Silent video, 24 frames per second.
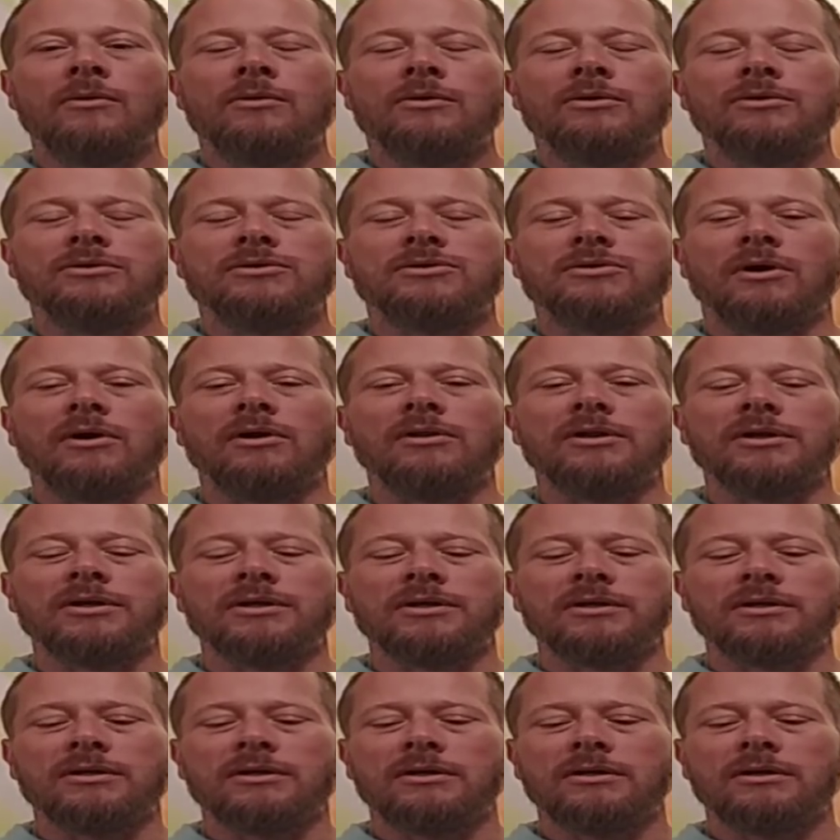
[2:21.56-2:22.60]

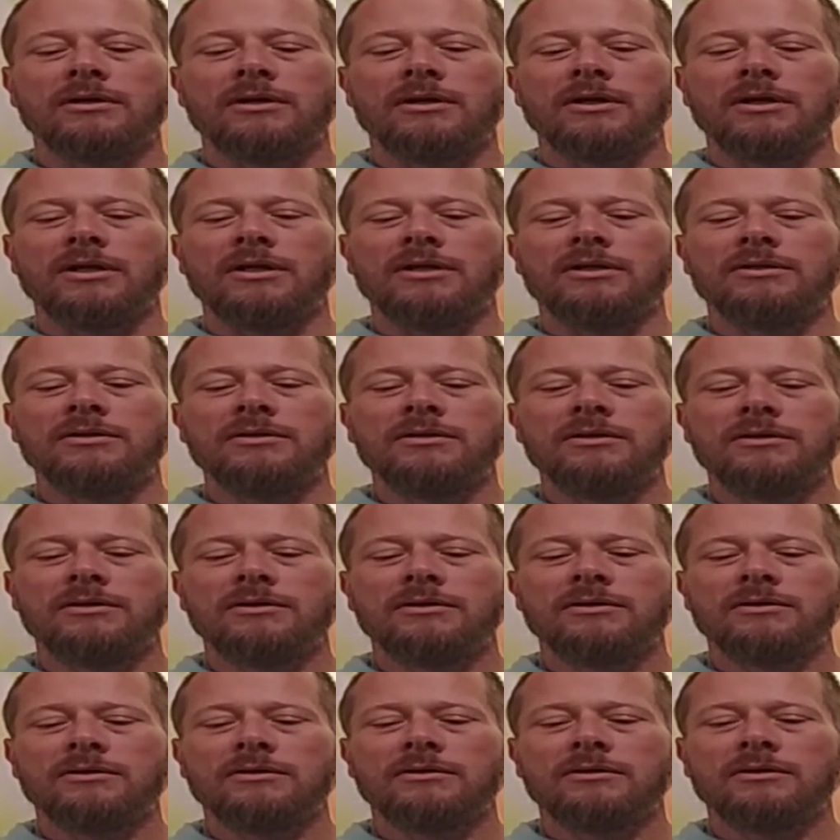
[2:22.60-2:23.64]
drawing in,
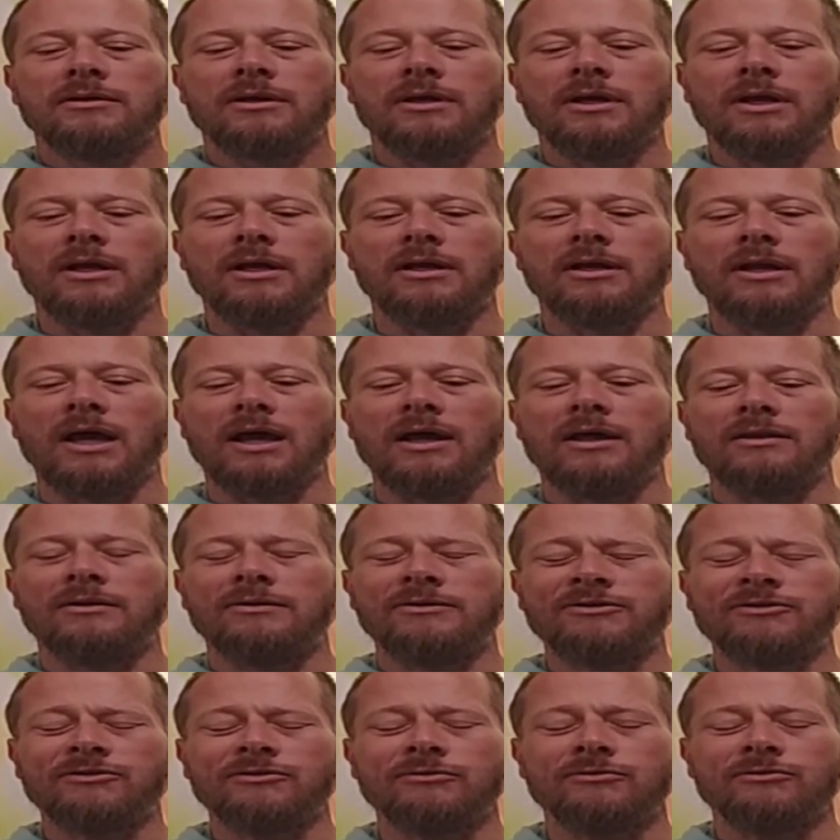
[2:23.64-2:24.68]
and
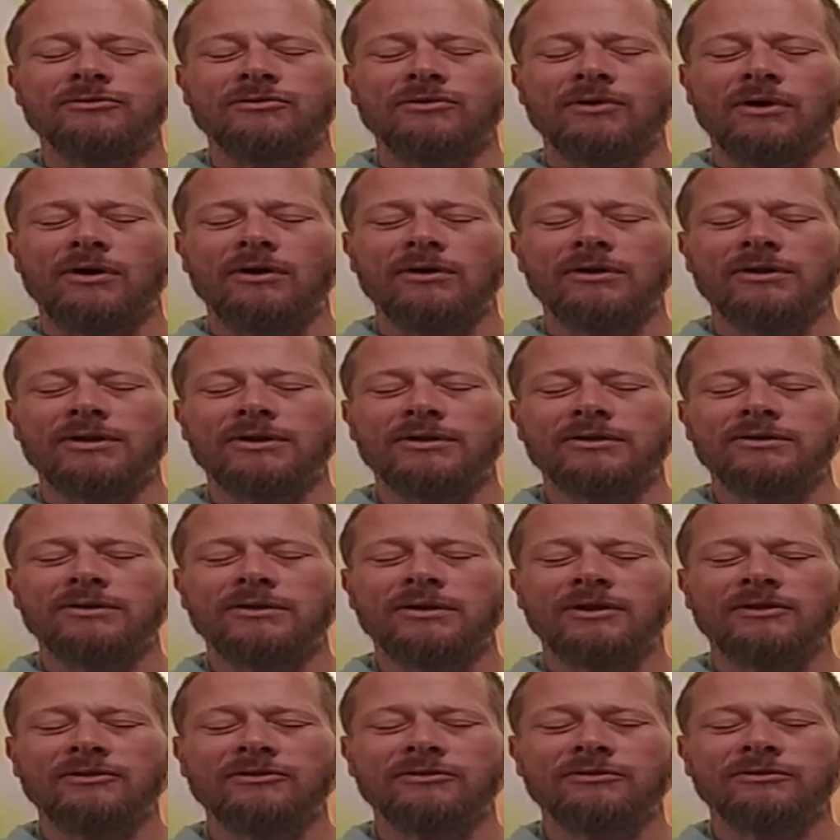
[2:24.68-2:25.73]
as you draw in,
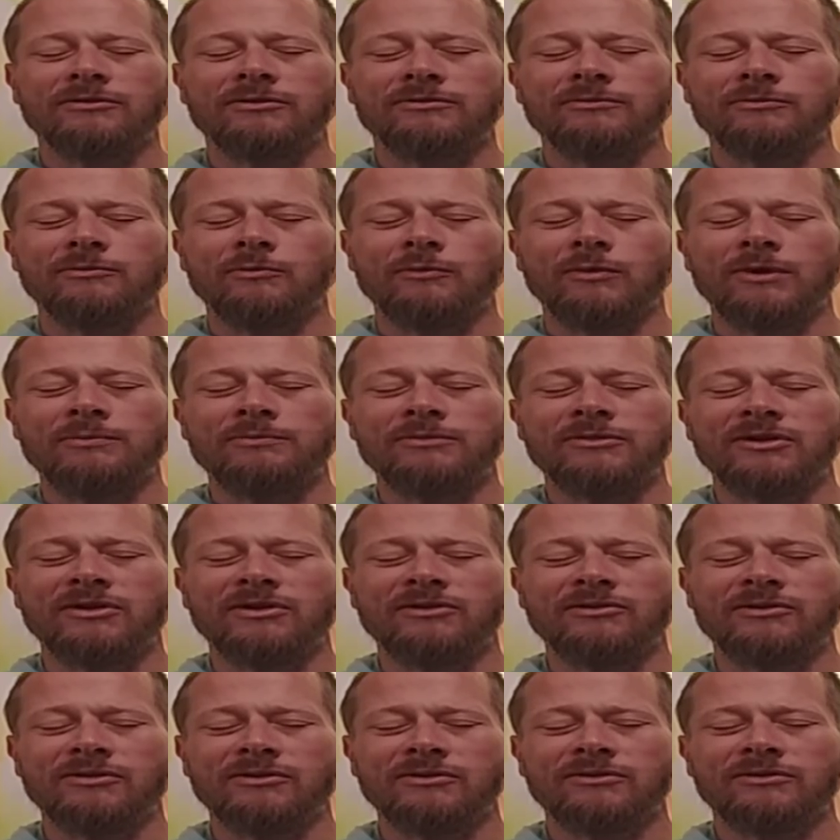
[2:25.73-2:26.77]
as Wim
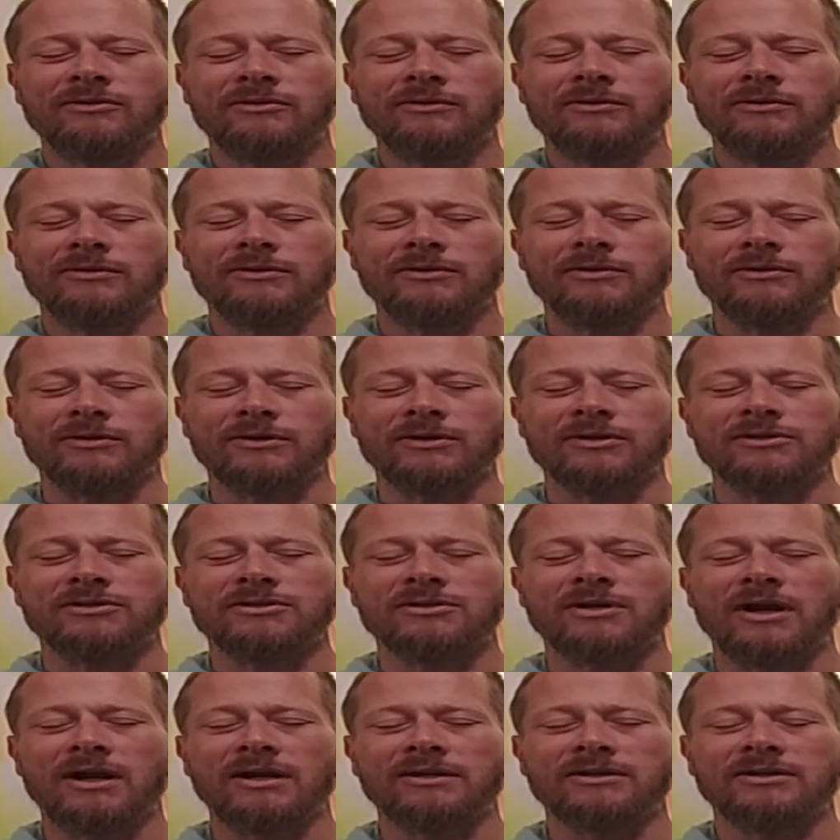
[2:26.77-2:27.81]
teaches, you're
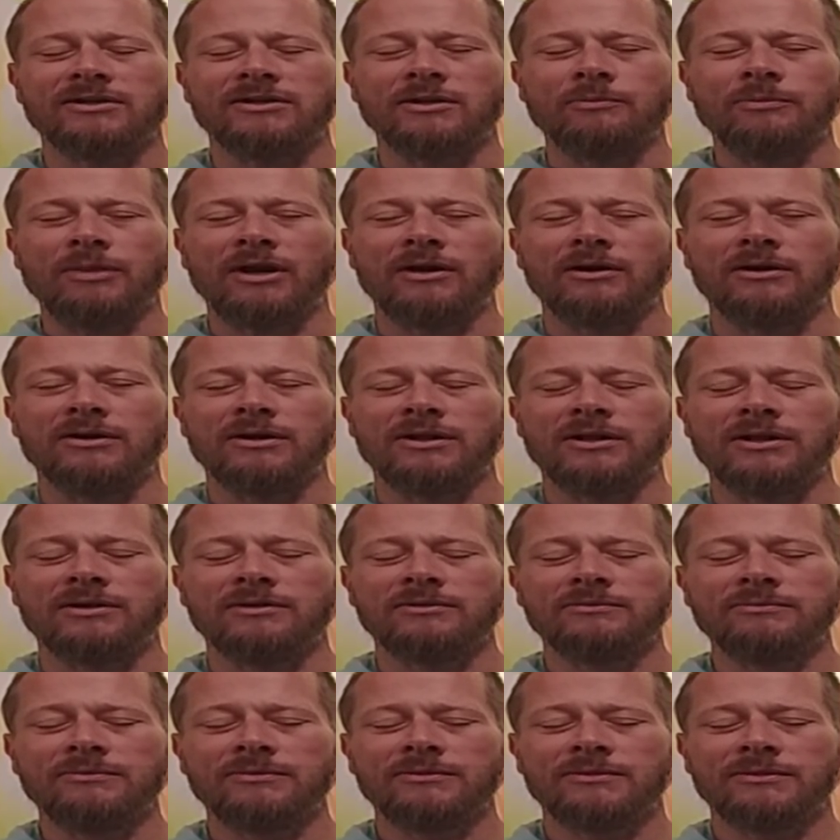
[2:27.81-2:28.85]
contracting your
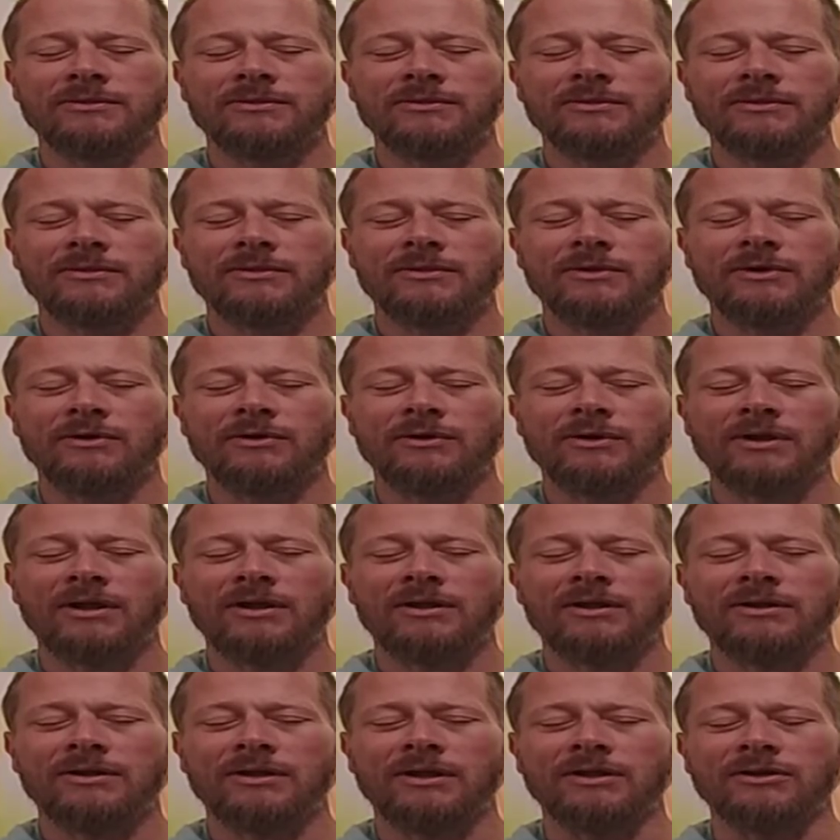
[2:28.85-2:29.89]
perineum,
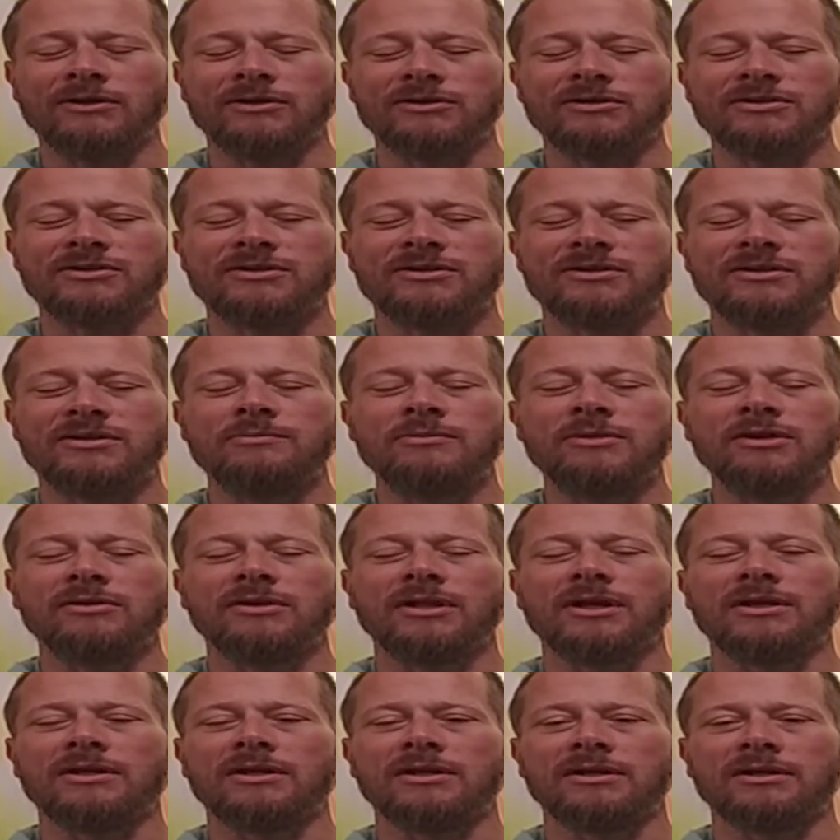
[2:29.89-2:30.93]
okay? And you're
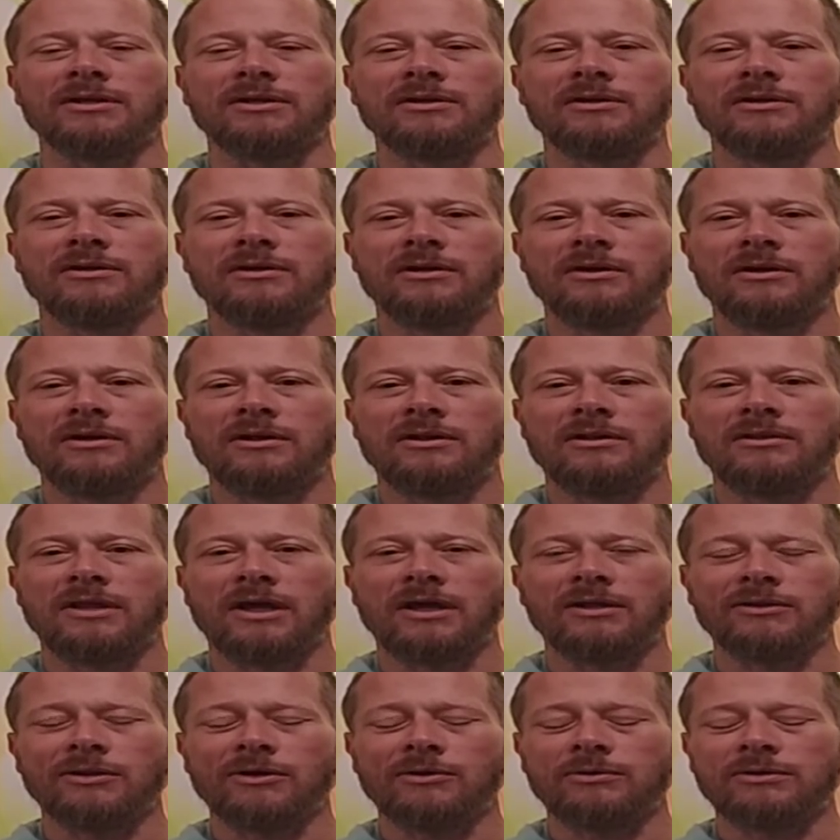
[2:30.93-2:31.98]
stimulating
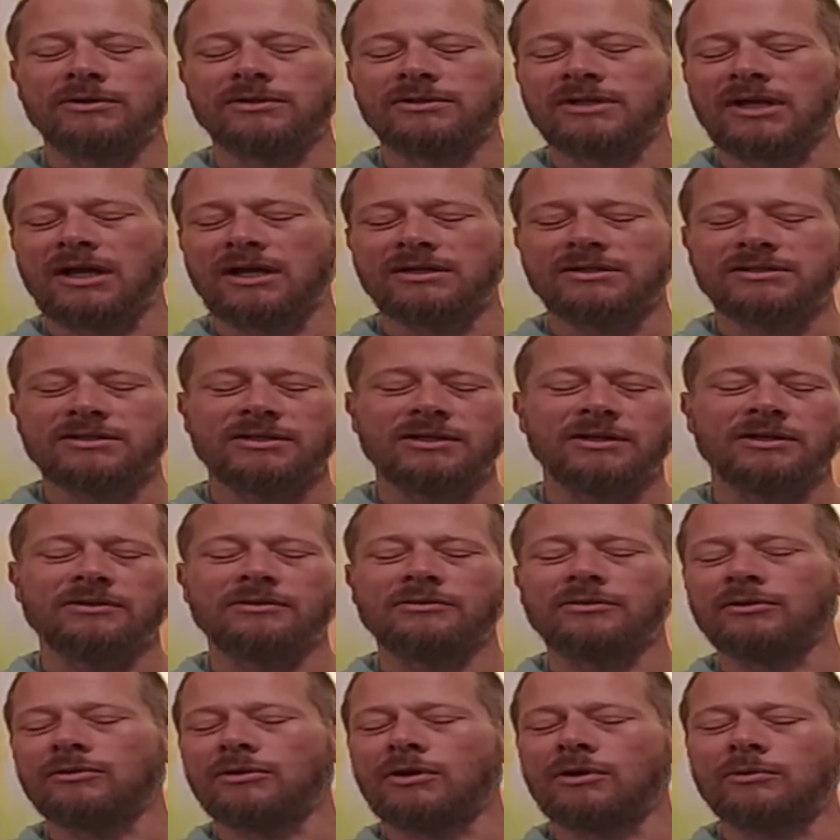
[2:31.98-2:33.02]
that lower dantian,
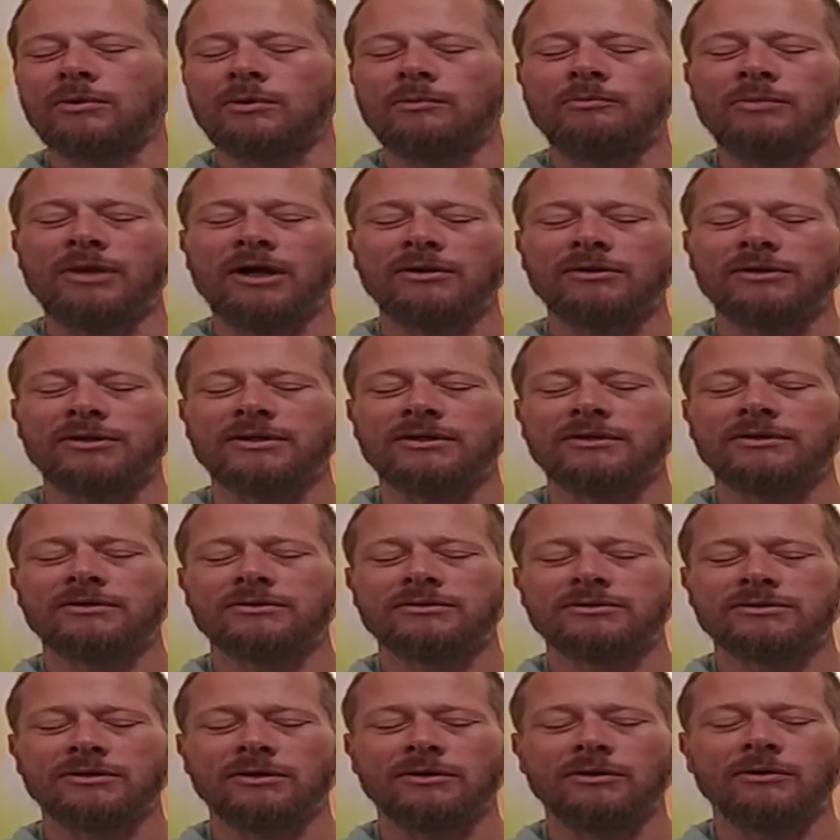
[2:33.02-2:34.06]
the lower belly.
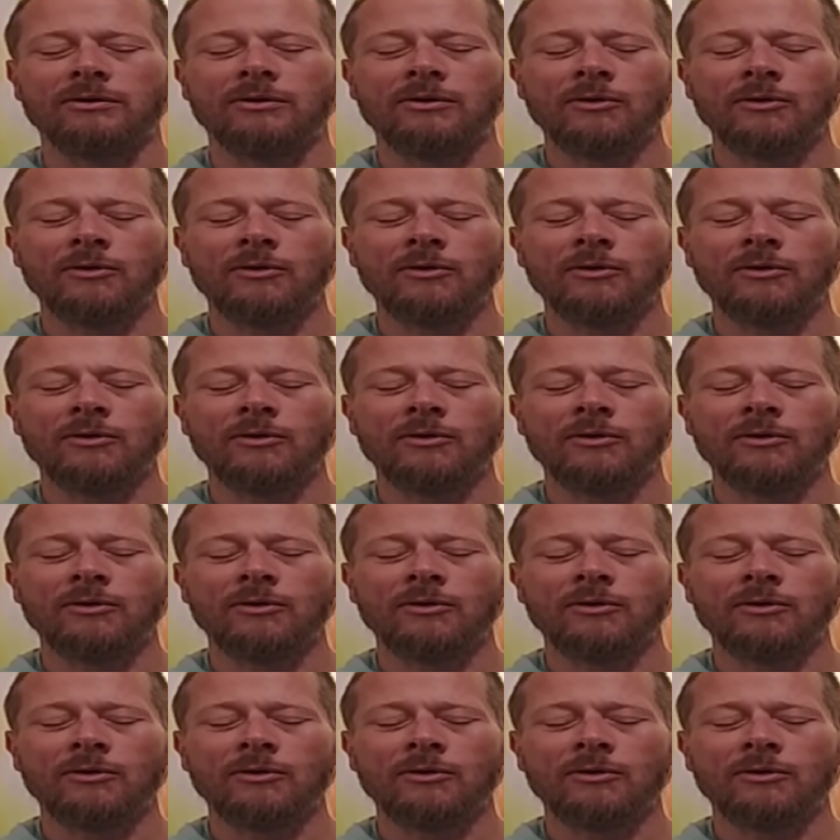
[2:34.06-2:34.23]
So,